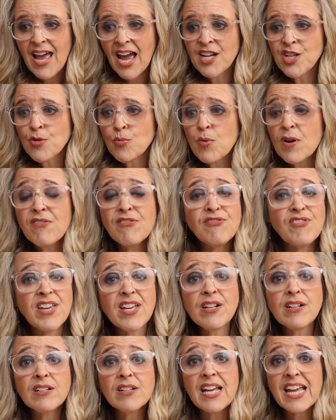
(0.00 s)
and to
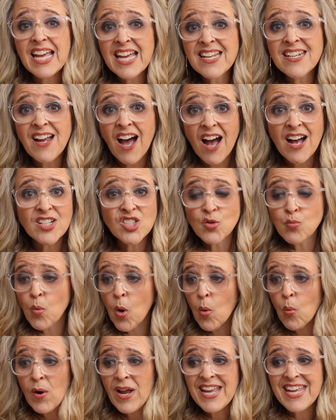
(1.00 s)
reveal in us
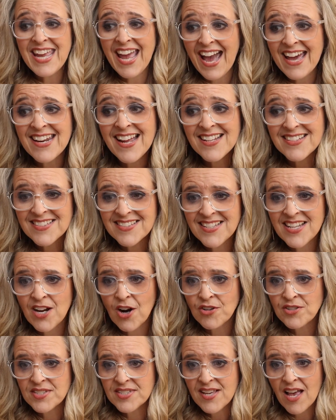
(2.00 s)
what we cannot see
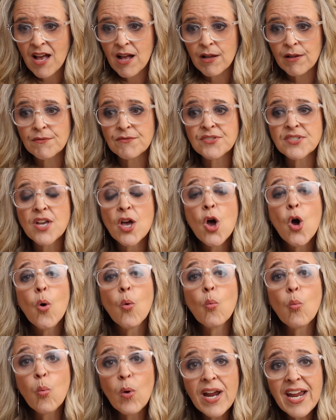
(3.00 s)
ourselves,
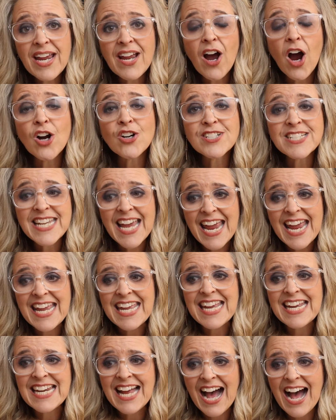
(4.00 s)
we are
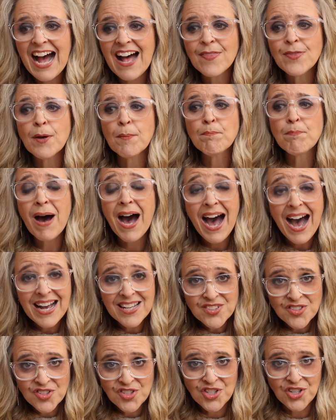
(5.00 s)
taking on the
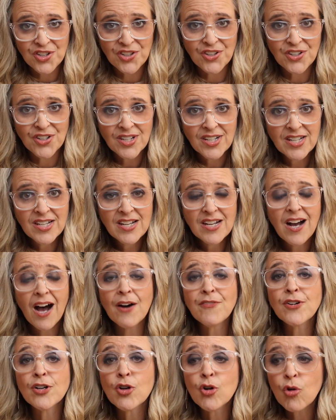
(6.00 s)
posture
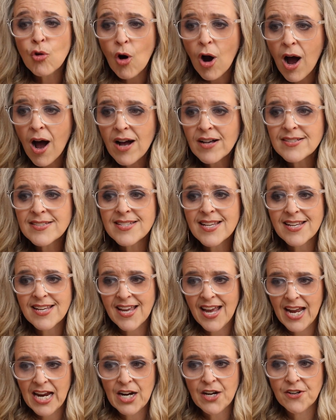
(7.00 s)
of a cross
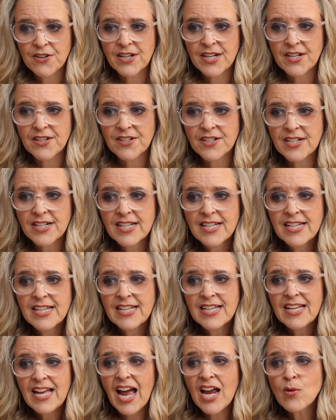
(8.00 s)
carrier,
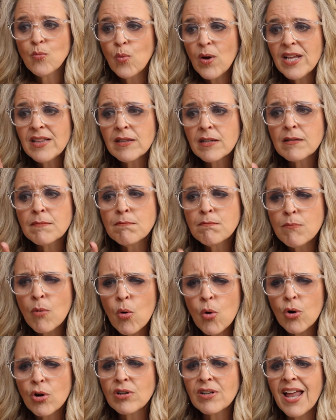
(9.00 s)
and we look
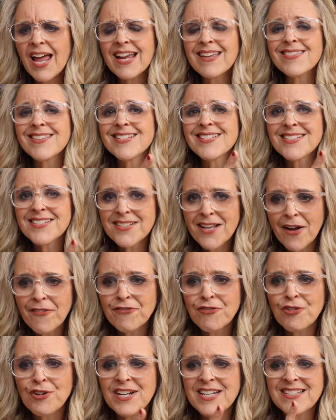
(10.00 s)
more like the
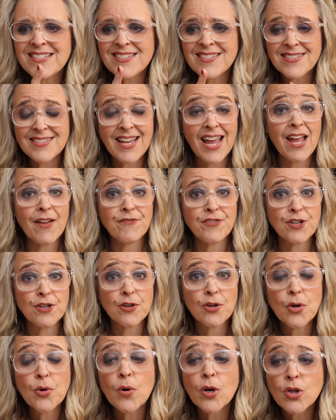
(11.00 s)
suffering
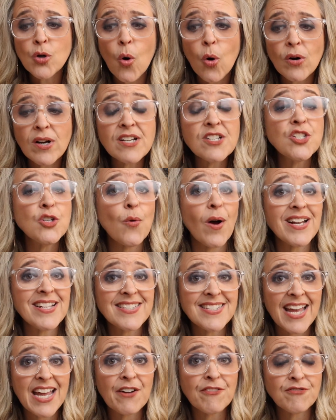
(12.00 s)
Savior who, according to
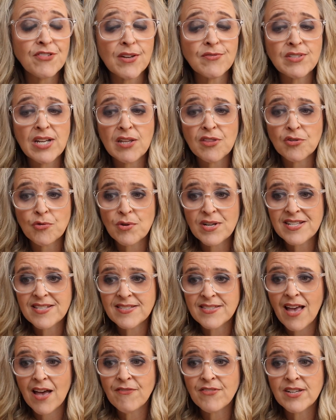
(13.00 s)
Isaiah
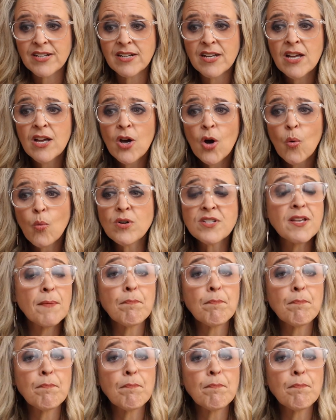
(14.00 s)
53:7, was